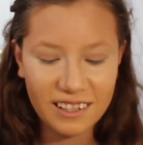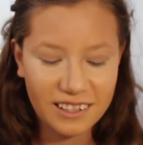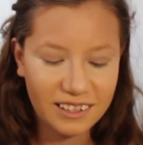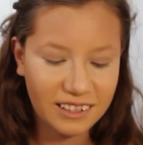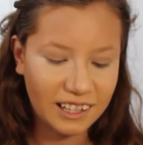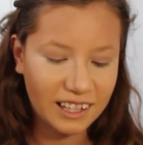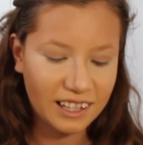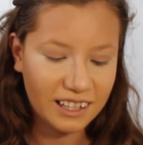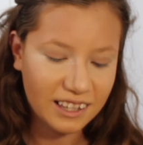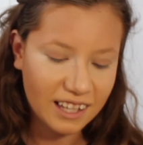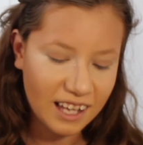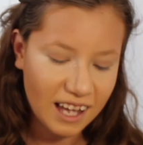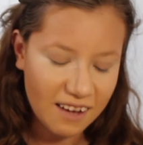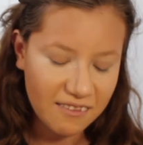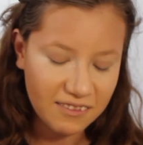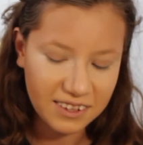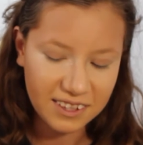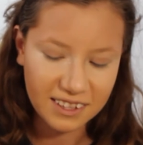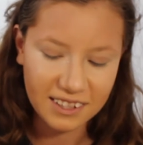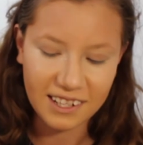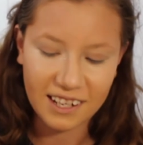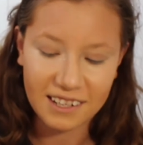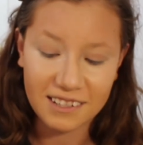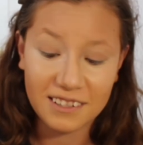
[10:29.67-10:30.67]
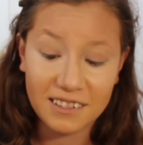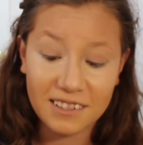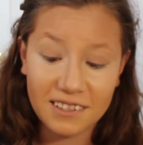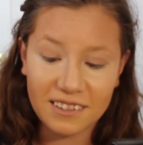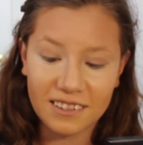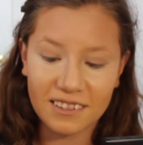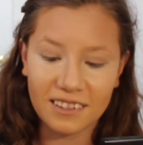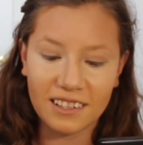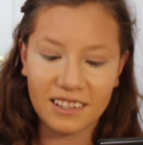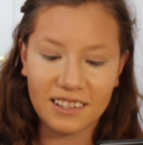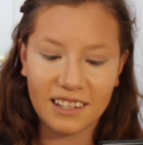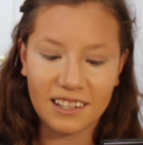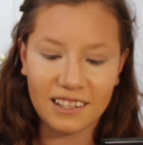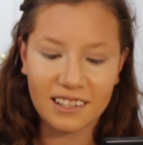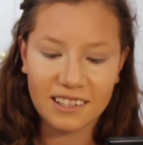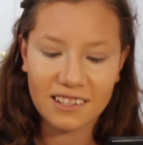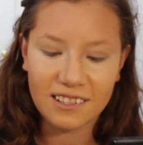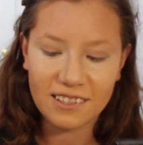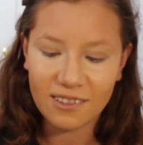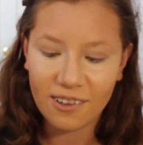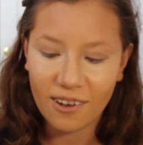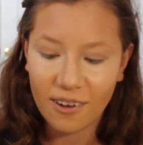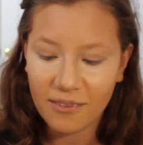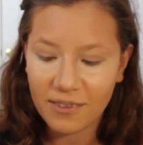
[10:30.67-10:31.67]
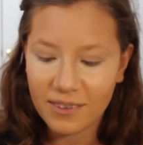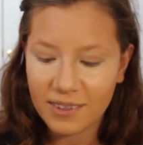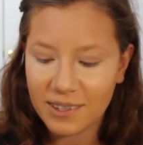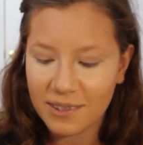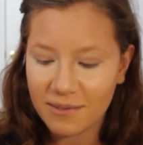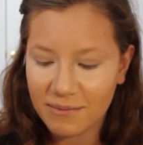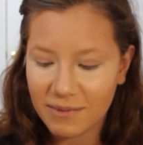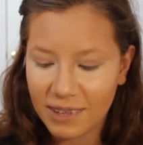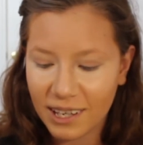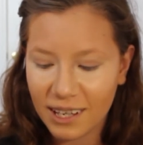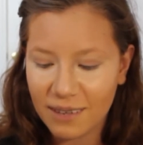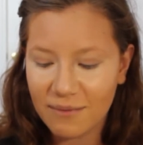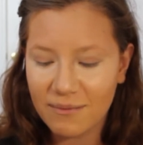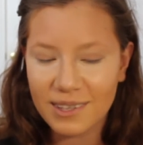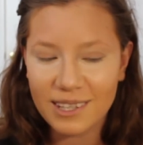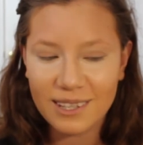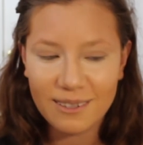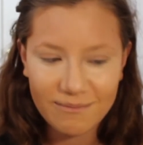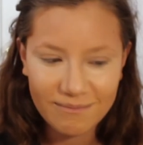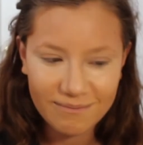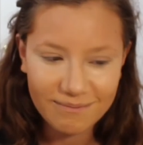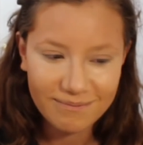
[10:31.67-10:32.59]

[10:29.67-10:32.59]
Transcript: and like they have the dentist office sometimes.